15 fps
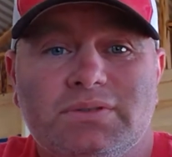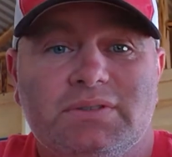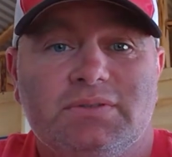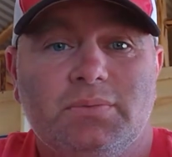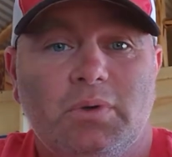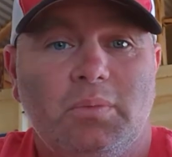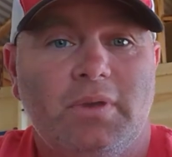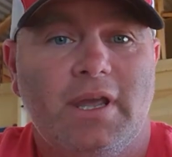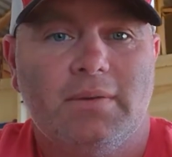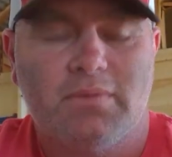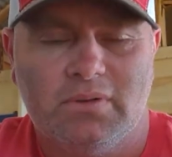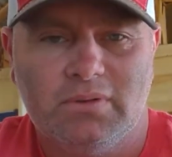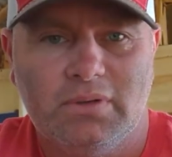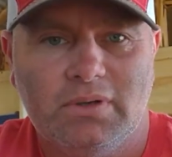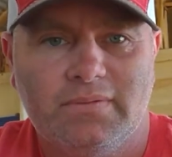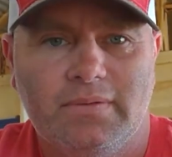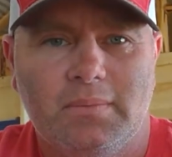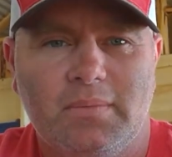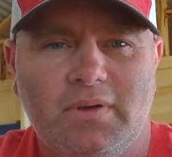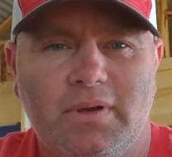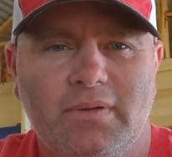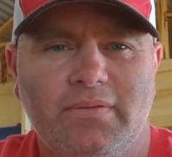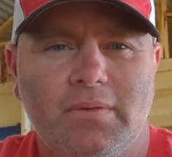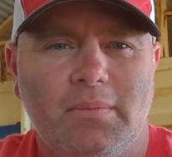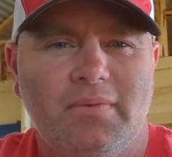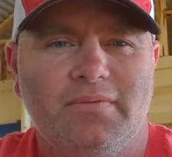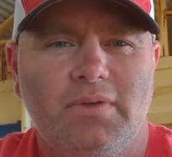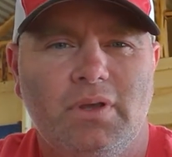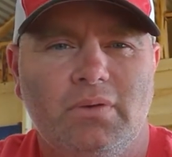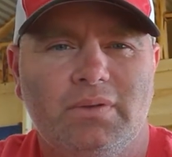is we'll be able to look from a
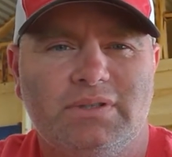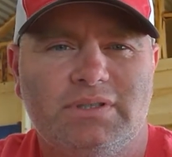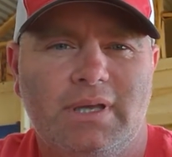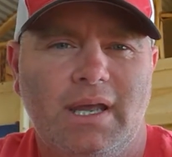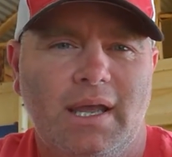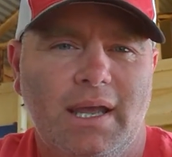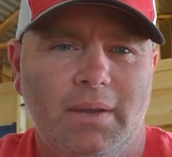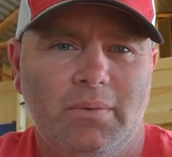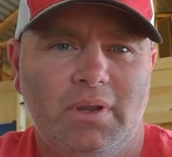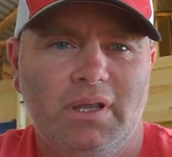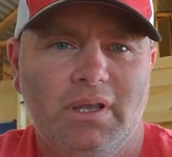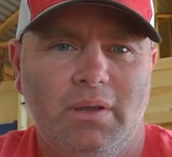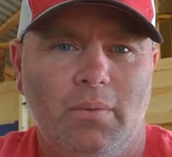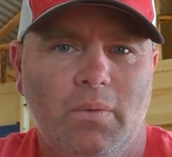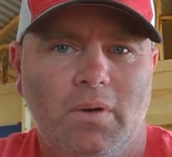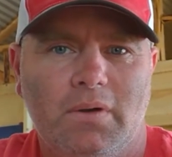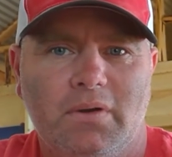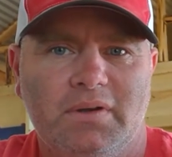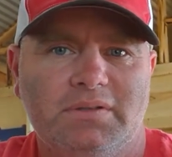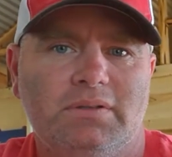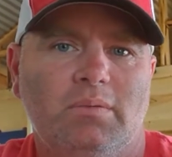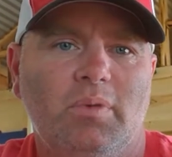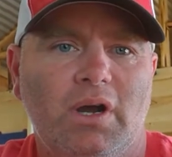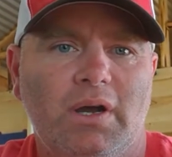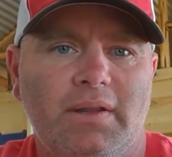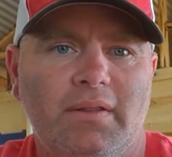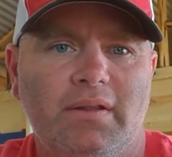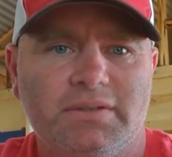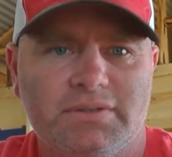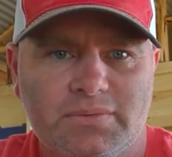view and say, hey, we can get water into the
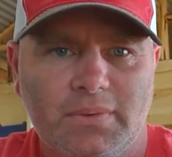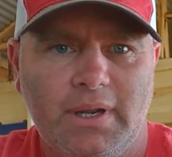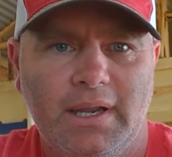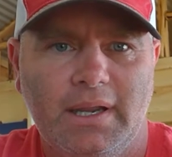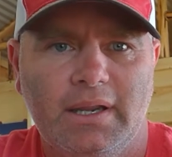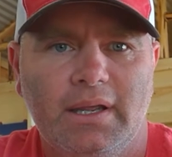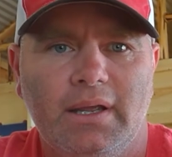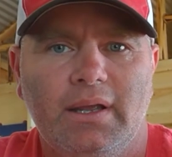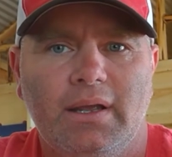pond this way.